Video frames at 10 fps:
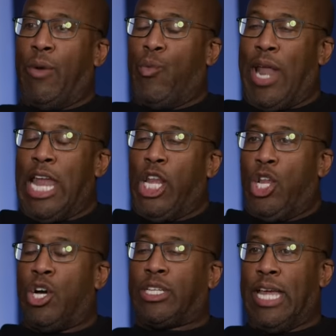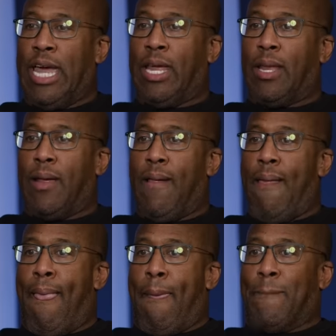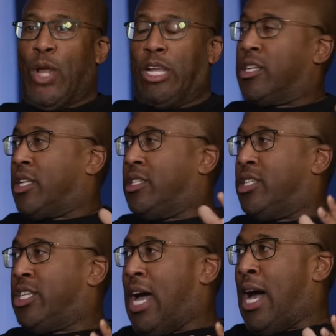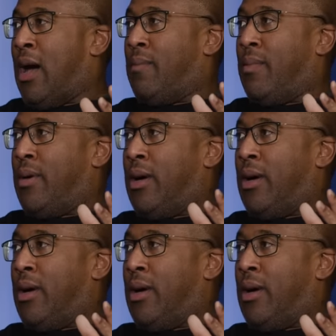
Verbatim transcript: When I looked at it, when I looked at the job,